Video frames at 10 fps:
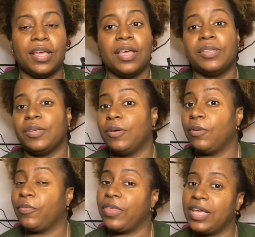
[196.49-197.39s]
So
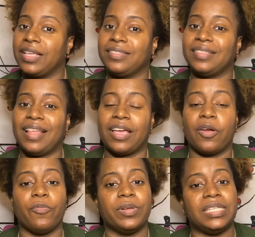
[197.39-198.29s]
things like
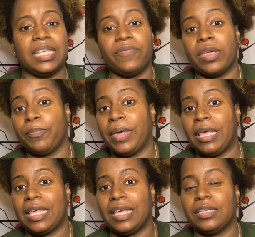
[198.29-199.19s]
receiving
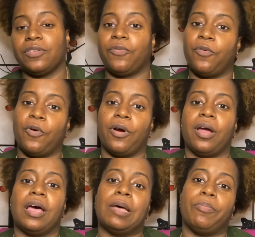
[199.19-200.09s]
blankets for
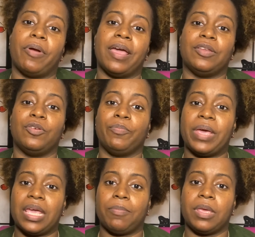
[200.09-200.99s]
a brand new
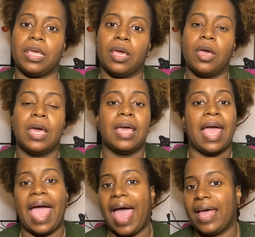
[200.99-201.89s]
baby,
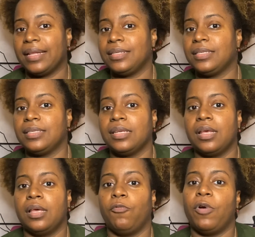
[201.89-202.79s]
hats,
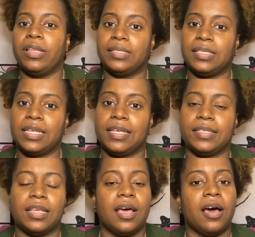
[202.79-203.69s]
onesies,
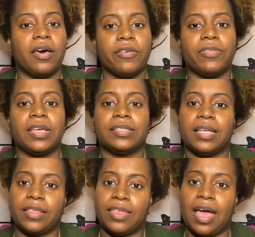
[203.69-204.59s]
other things like
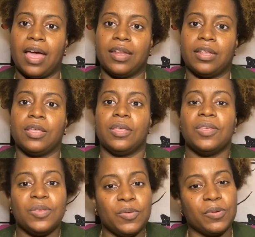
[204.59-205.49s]
that,
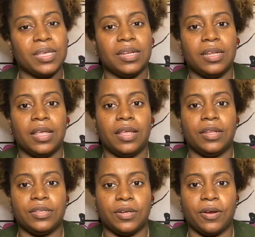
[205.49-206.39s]
you can in
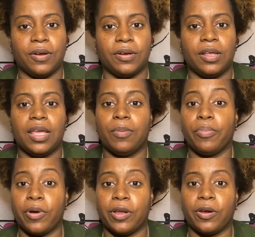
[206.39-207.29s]
turn
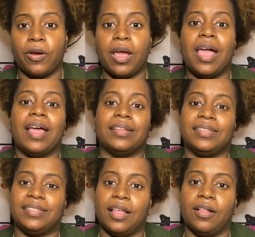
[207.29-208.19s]
embroider and
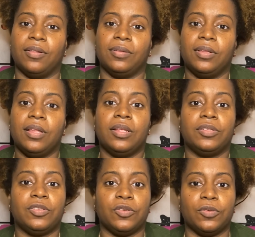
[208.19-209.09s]
sell
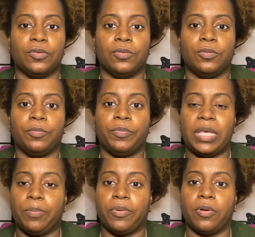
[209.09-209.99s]
to
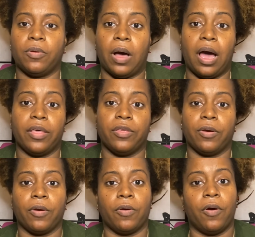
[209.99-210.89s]
people
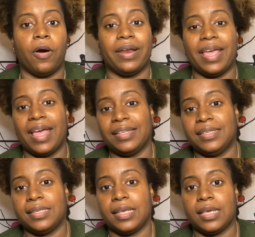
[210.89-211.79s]
either on
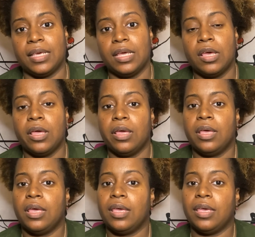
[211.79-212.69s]
Etsy,
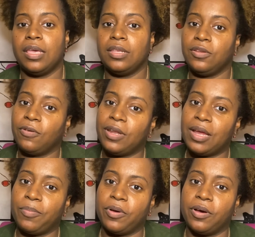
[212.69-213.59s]
in your
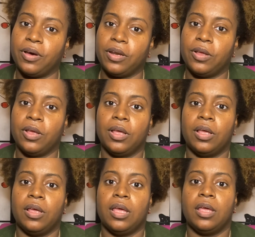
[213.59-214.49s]
neighborhood,
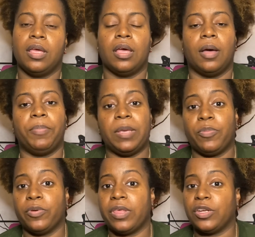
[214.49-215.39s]
people
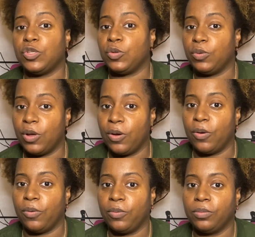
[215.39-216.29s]
that you
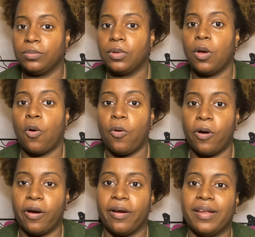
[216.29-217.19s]
know,
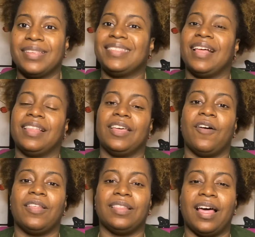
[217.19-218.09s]
or sell it
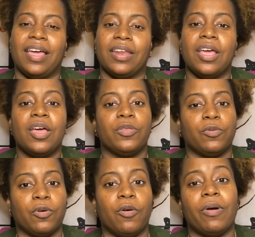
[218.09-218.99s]
online through
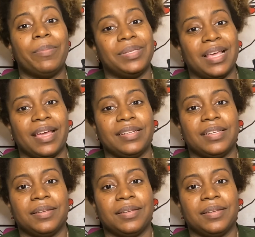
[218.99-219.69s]
a website.